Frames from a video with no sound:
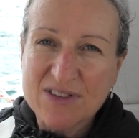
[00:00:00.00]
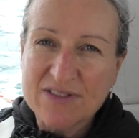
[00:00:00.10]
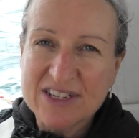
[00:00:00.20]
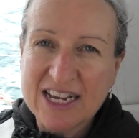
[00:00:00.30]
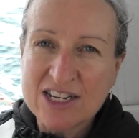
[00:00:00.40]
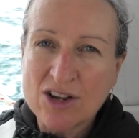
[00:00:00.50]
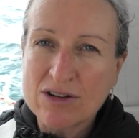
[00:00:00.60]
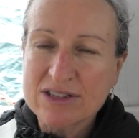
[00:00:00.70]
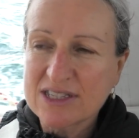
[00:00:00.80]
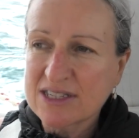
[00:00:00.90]
to 15
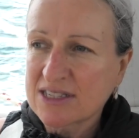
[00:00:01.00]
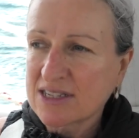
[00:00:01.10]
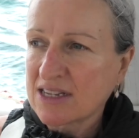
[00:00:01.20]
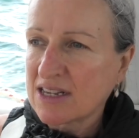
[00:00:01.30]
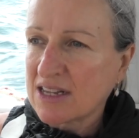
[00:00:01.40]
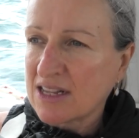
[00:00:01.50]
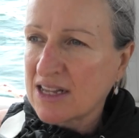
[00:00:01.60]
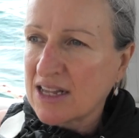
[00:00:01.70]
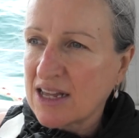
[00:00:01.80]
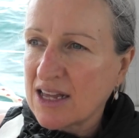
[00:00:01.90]
knots
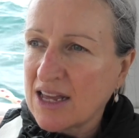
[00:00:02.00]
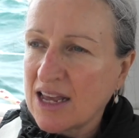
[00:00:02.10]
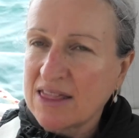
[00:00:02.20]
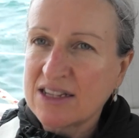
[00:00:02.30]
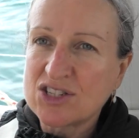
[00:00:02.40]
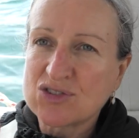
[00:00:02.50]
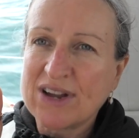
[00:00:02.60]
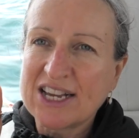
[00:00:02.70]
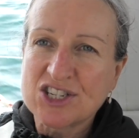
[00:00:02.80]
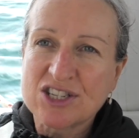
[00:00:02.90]
in the
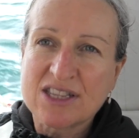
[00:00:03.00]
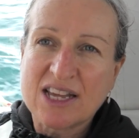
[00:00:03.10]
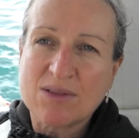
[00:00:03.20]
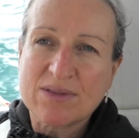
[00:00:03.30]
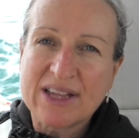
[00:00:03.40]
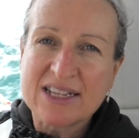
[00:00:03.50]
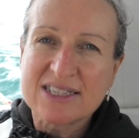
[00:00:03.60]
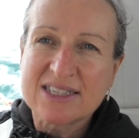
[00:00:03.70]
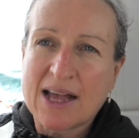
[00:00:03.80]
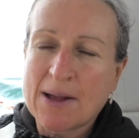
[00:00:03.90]
direction that's